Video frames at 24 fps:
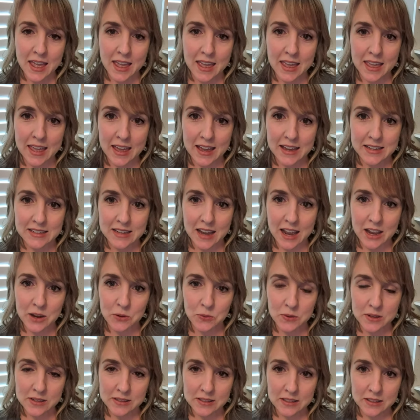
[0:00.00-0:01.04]
And I
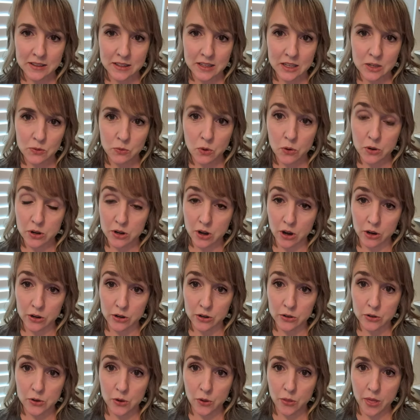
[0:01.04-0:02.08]
recently wrote an
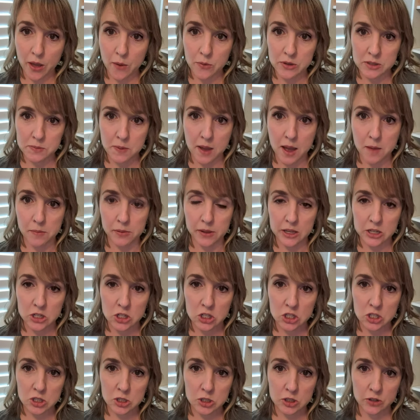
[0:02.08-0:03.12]
article that was
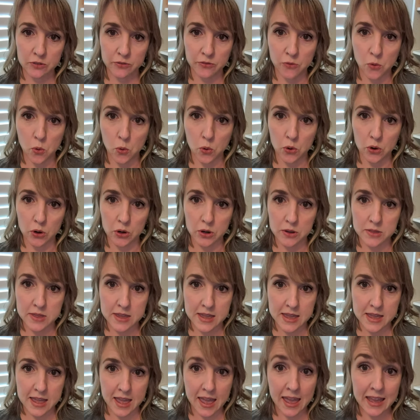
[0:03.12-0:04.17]
published for
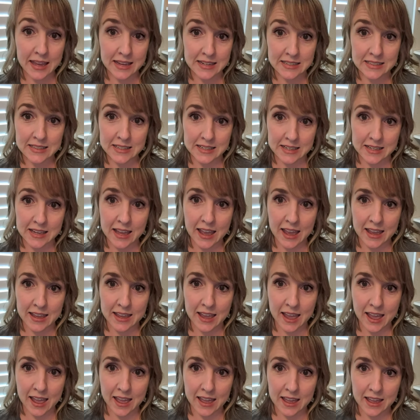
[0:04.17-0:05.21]
the
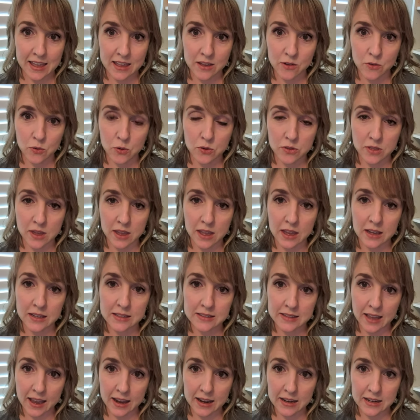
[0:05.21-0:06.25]
ADAA, or the
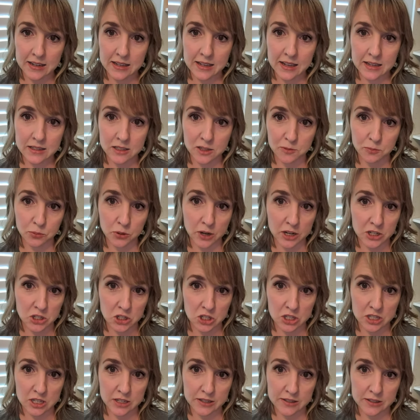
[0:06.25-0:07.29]
Anxiety and
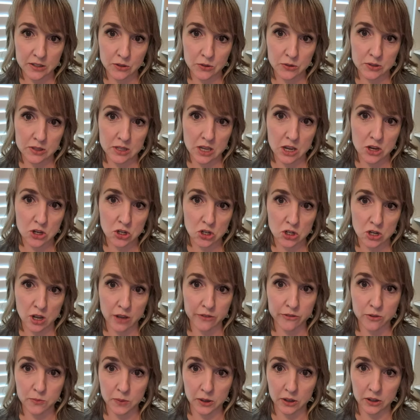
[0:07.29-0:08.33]
Depression Association
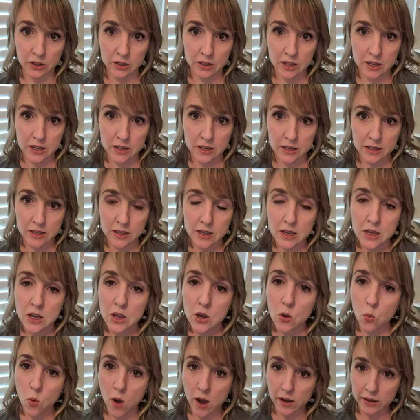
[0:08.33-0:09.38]
of America,
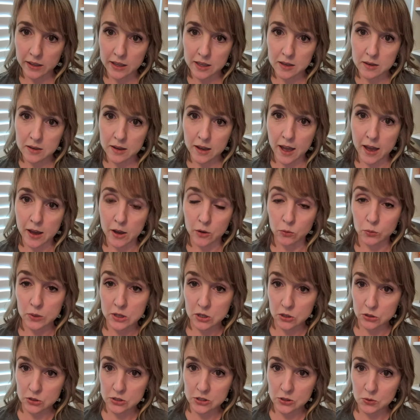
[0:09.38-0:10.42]
walking
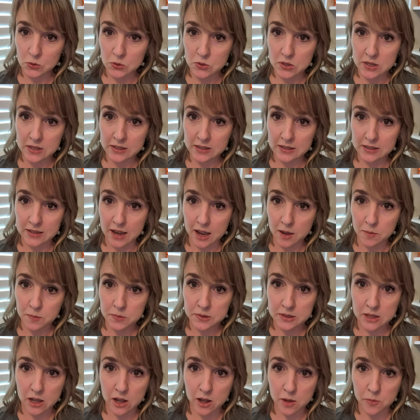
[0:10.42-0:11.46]
readers through these
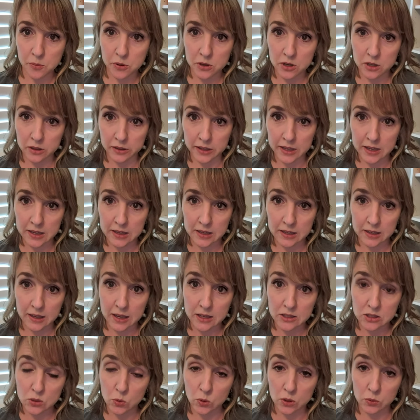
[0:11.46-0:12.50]
steps. I'll put a link in
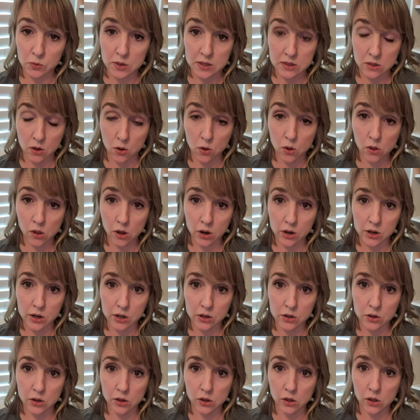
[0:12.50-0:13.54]
case you want to read the whole
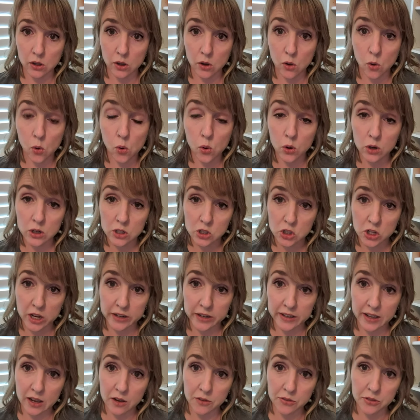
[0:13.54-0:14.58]
article or
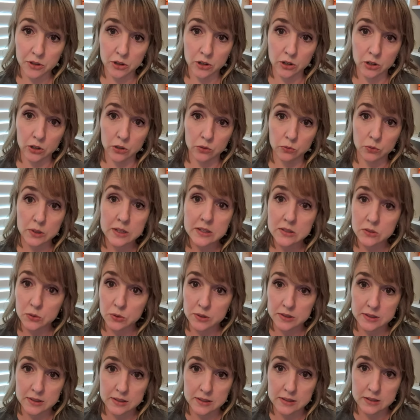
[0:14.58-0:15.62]
check out their
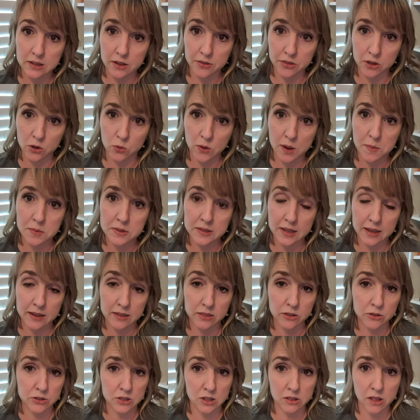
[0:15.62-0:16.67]
resources on their website.
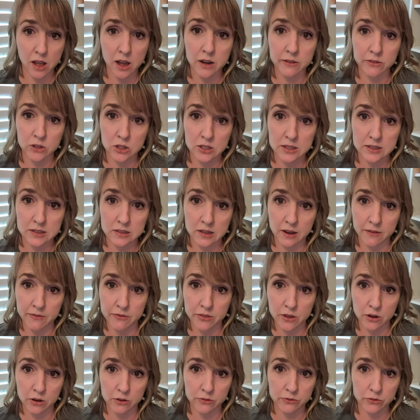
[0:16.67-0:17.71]
There's a lot of good stuff
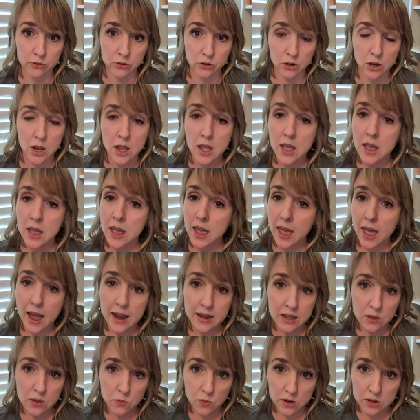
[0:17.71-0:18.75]
there for
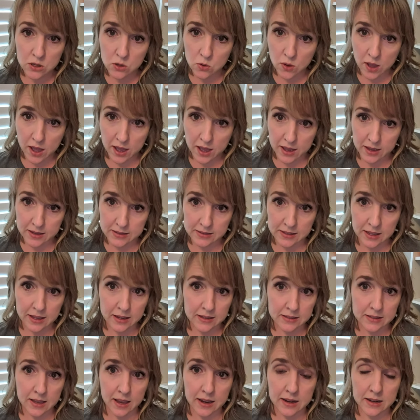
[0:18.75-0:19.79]
anyone who has
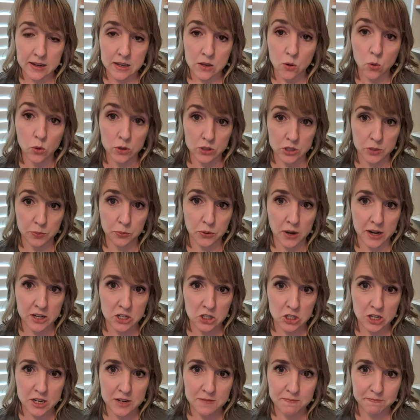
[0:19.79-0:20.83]
anxiety or
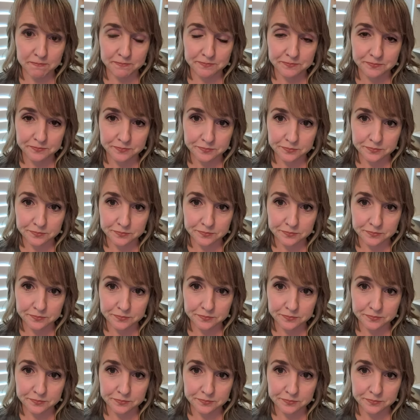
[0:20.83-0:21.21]
depression.